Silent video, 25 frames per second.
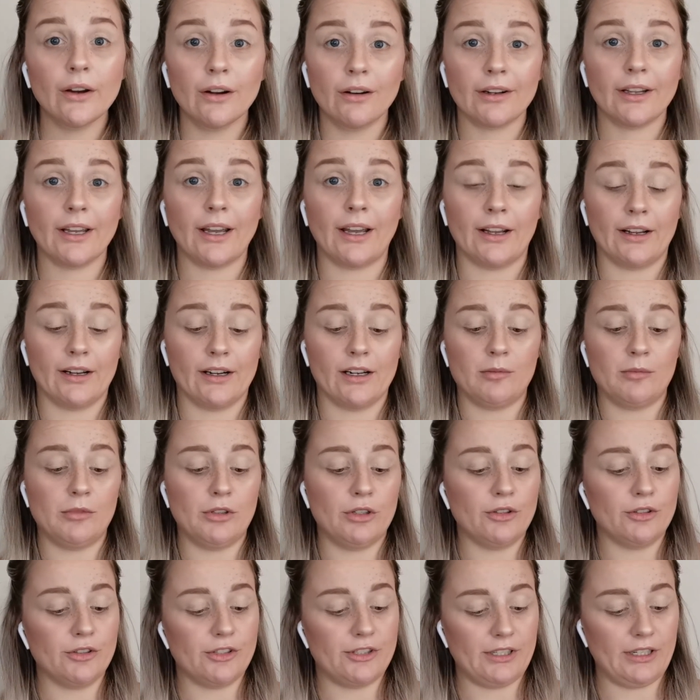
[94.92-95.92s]
Okay, I'm
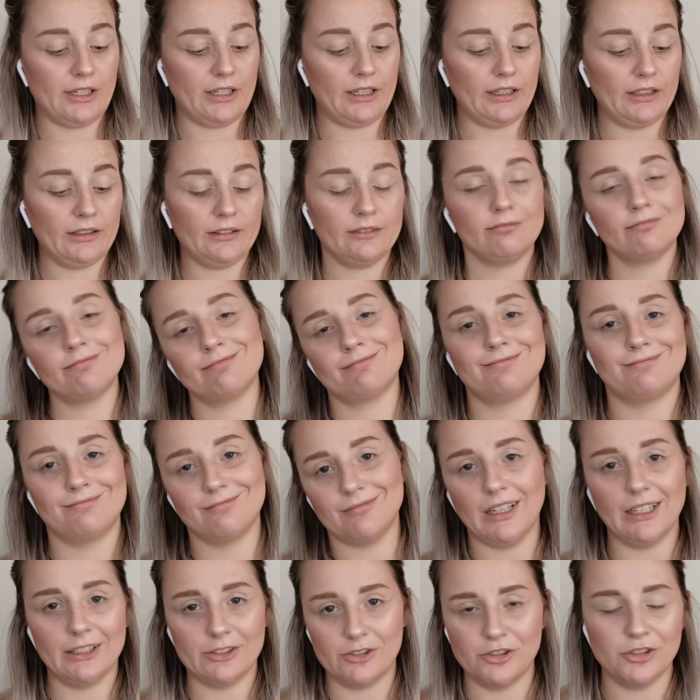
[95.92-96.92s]
using,
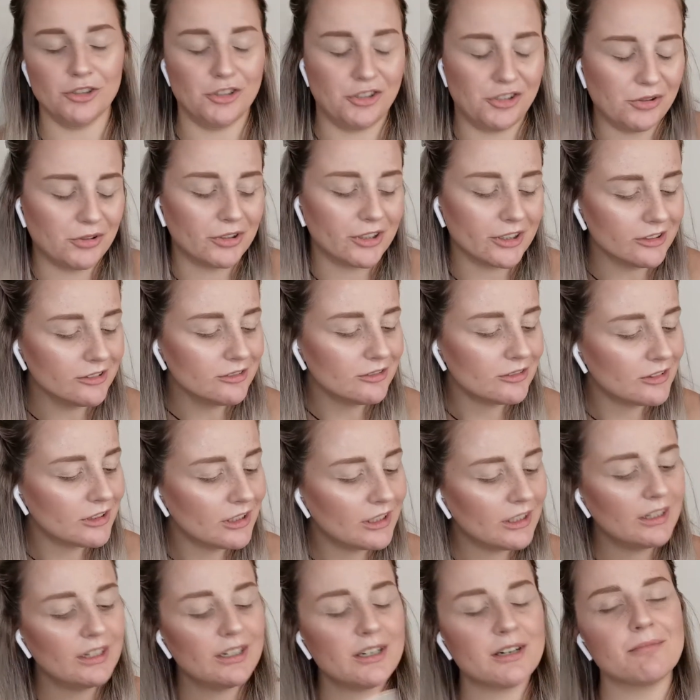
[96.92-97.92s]
as usual,
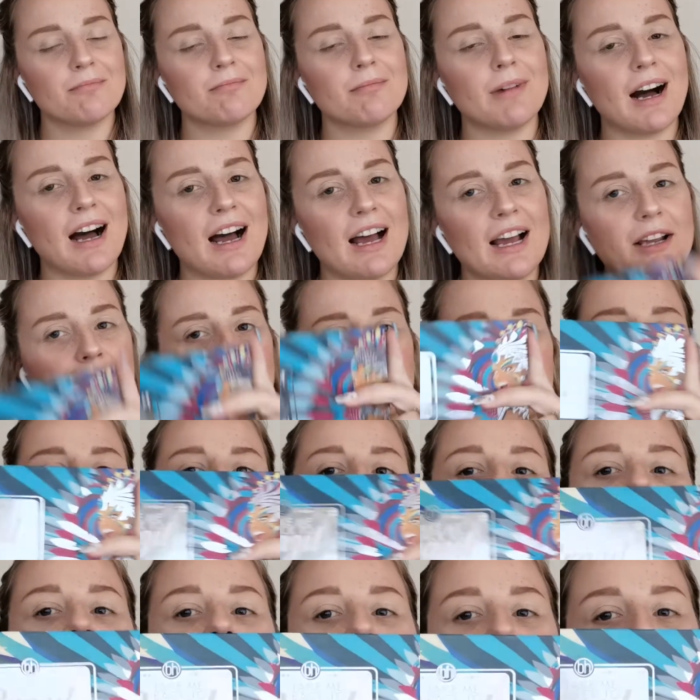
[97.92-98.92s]
my
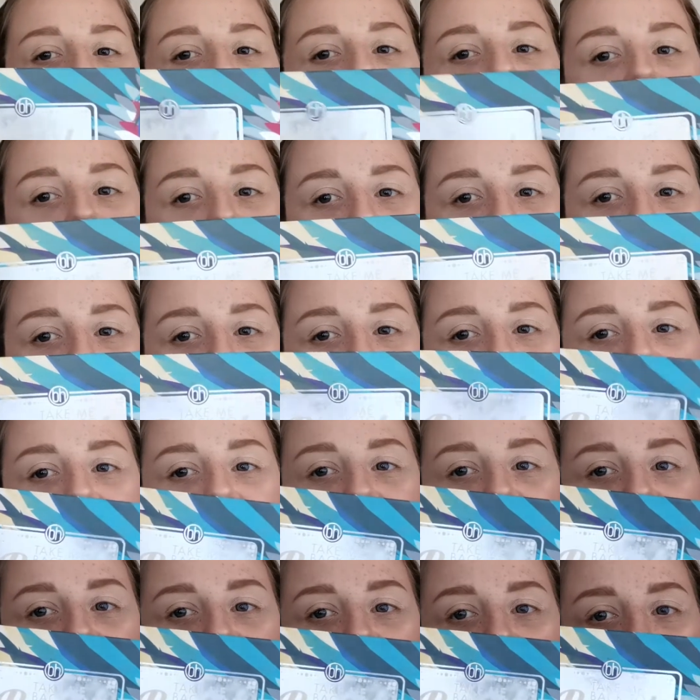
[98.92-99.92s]
BH
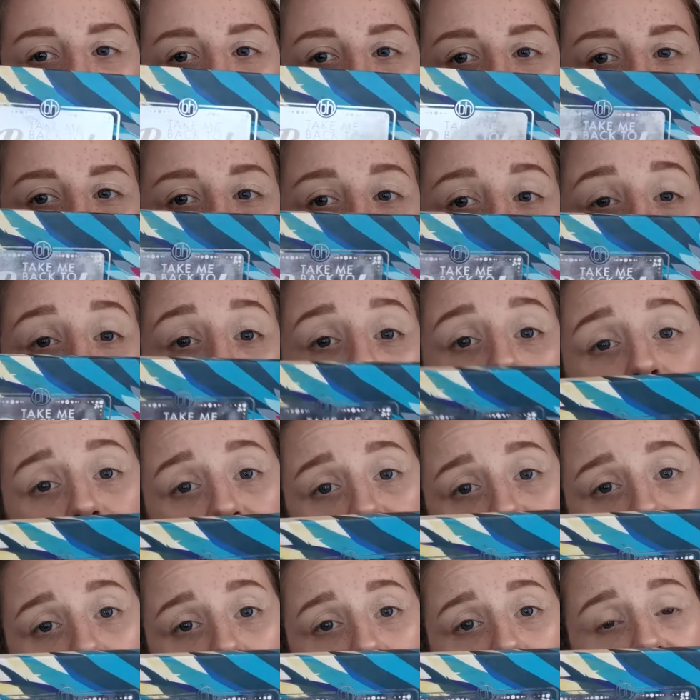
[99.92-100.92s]
Cosmetics Take Me Back to
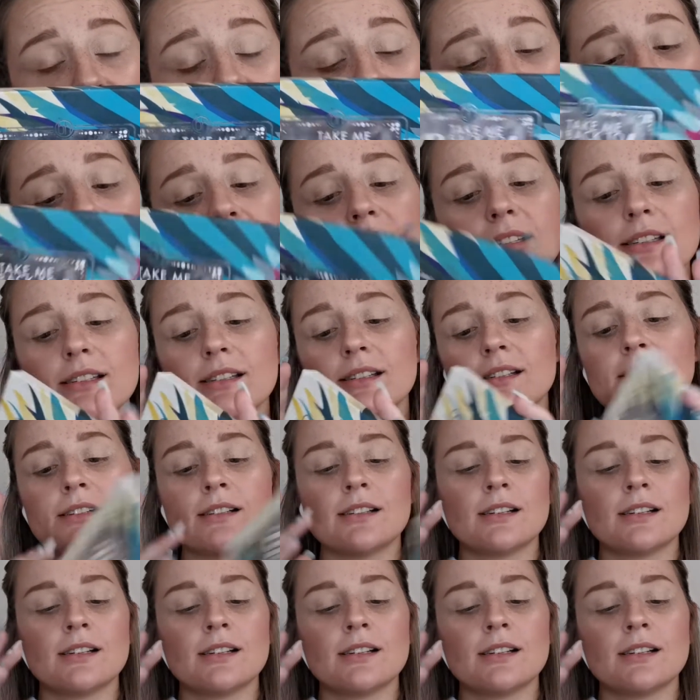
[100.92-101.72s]
Brazil palette.